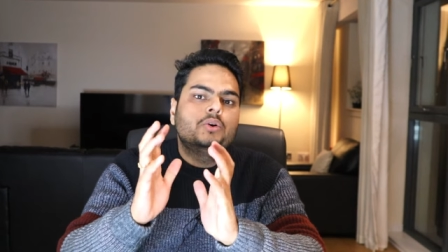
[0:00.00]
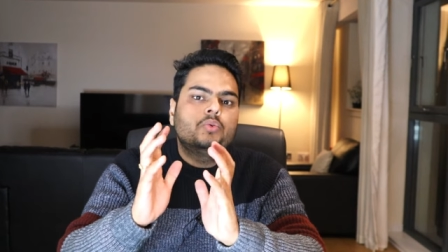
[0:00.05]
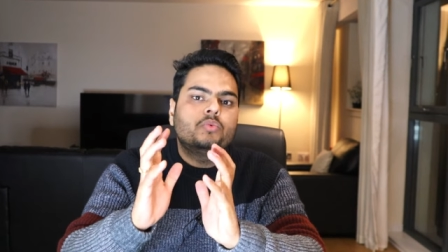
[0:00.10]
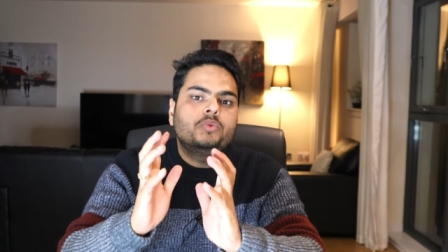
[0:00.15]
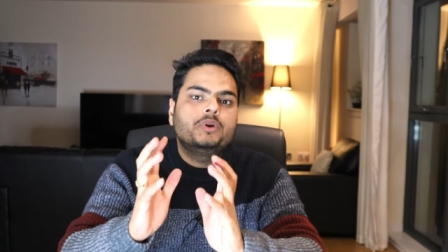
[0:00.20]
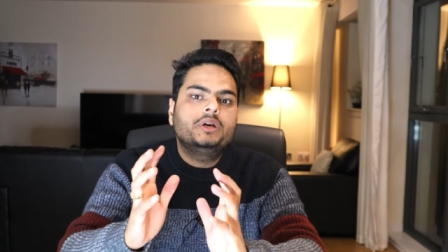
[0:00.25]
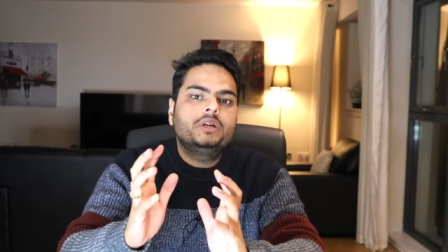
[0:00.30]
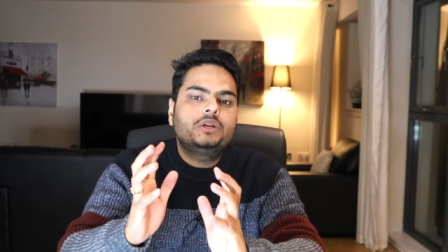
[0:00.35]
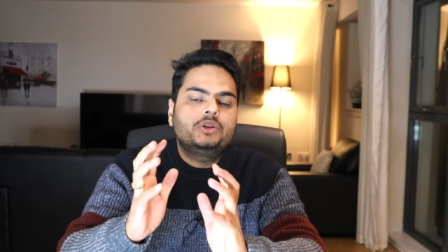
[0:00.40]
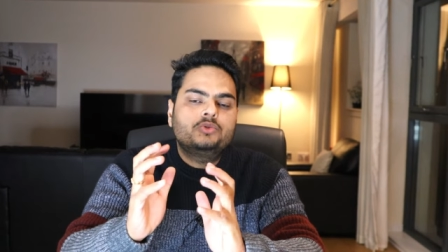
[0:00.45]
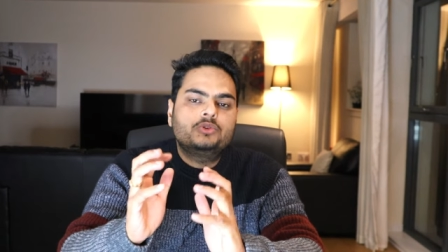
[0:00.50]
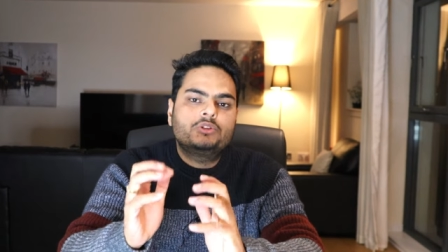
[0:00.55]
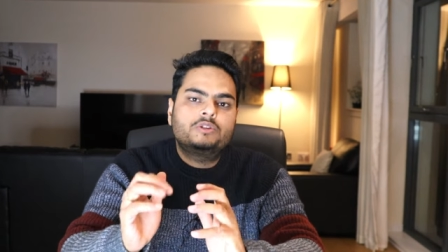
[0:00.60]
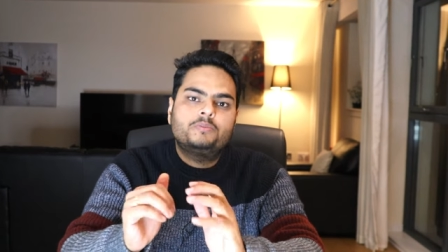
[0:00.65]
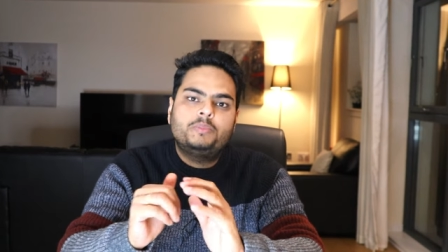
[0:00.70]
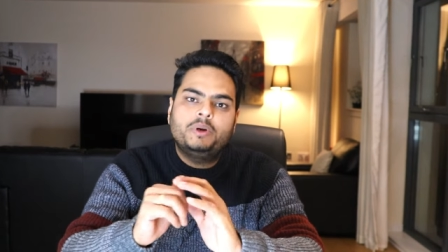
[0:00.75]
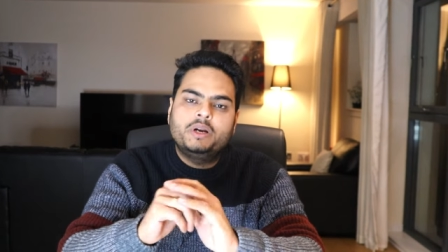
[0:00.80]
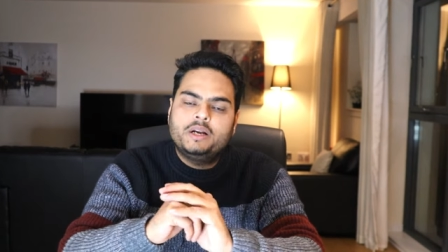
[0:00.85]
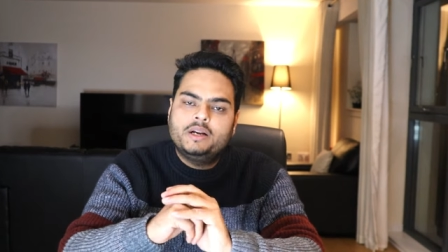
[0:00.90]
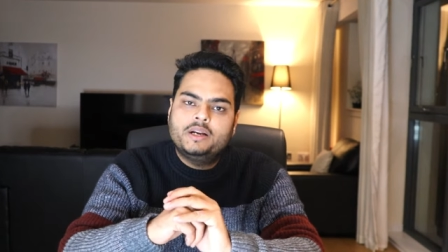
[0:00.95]
where to
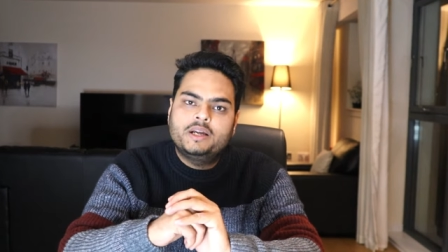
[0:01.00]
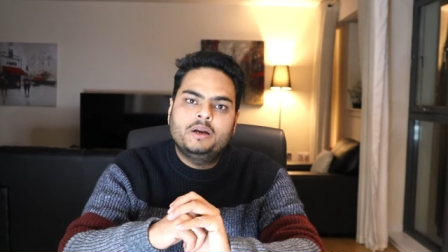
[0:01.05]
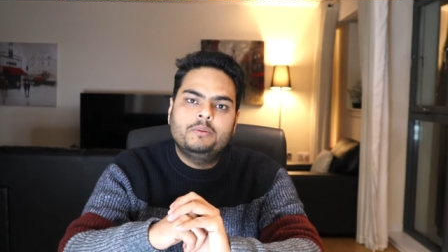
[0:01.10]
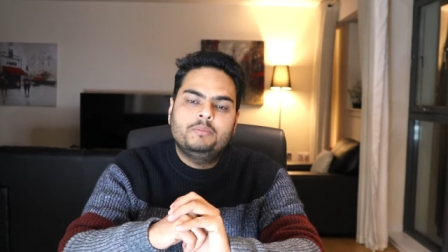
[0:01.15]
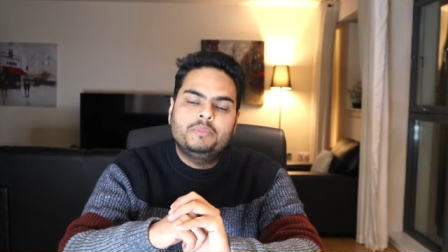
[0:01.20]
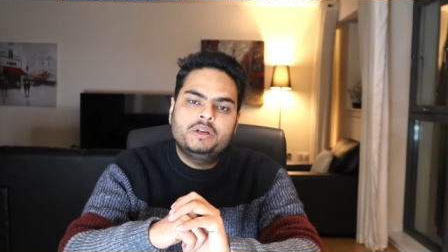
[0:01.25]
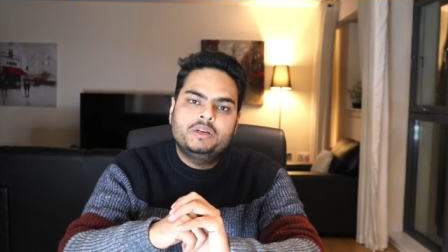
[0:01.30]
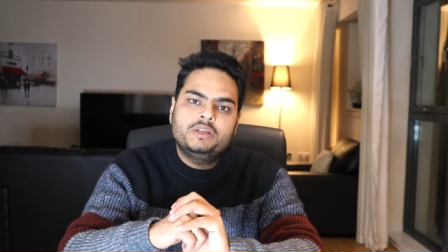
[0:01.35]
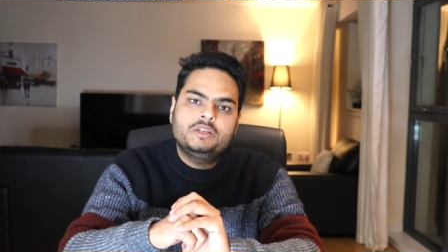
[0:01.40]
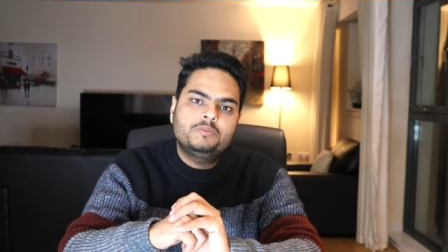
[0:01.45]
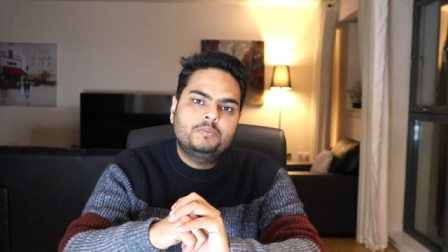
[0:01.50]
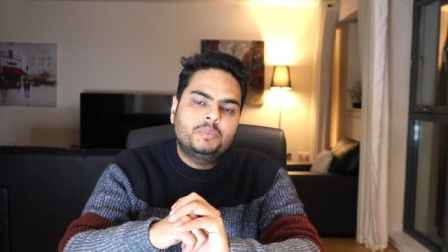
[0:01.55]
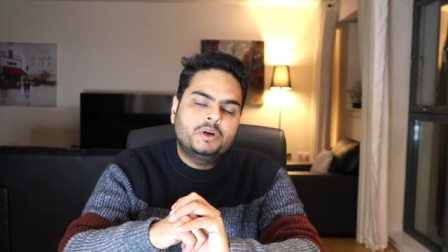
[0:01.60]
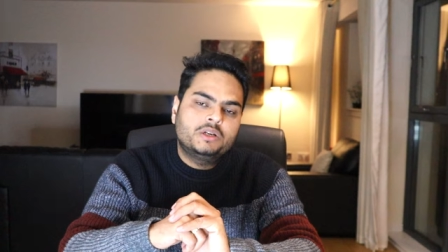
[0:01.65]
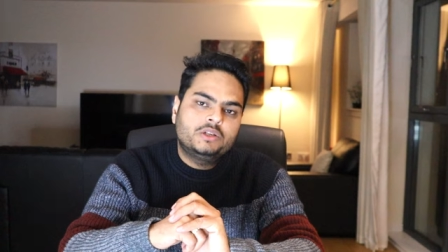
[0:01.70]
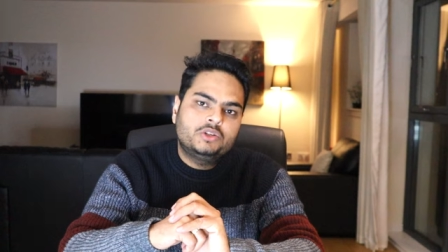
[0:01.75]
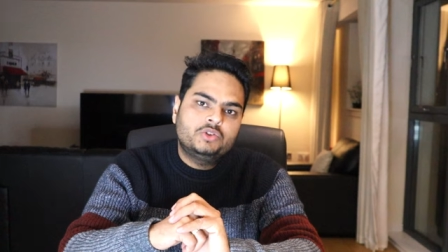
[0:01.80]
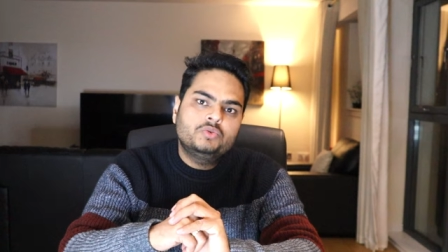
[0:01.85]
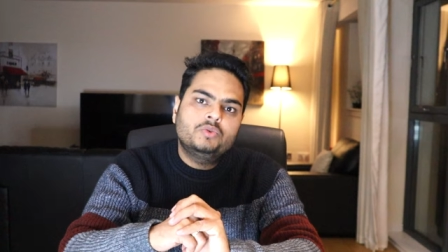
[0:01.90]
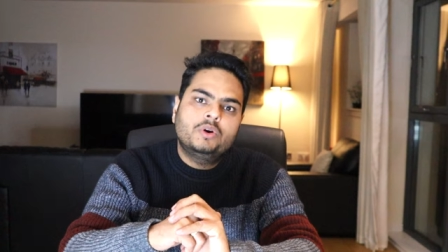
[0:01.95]
spend time that is
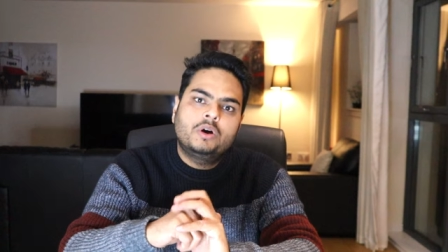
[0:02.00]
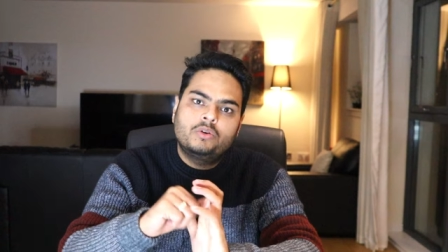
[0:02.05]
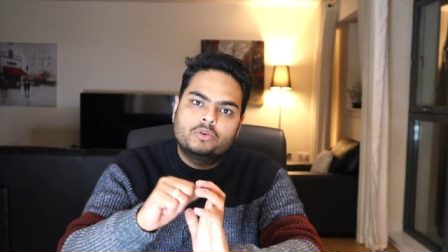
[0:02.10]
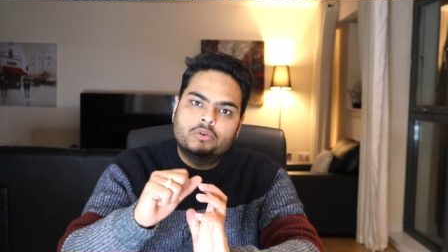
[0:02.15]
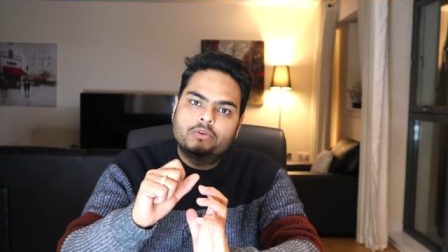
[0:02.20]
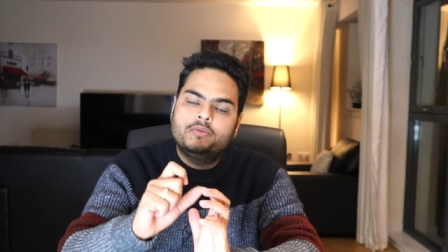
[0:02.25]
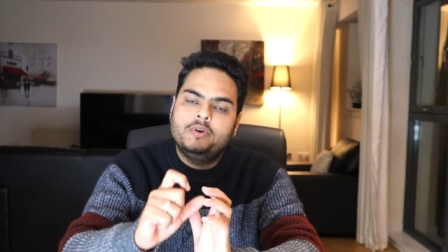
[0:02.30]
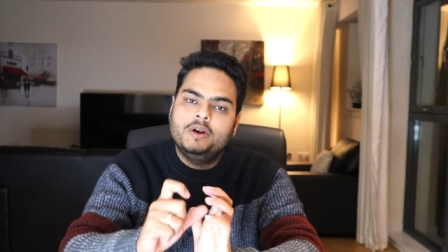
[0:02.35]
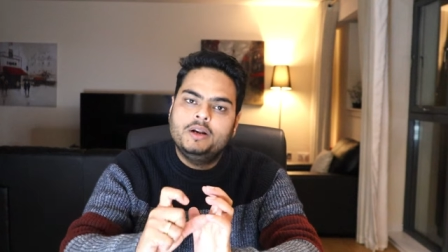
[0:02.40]
part 2 how to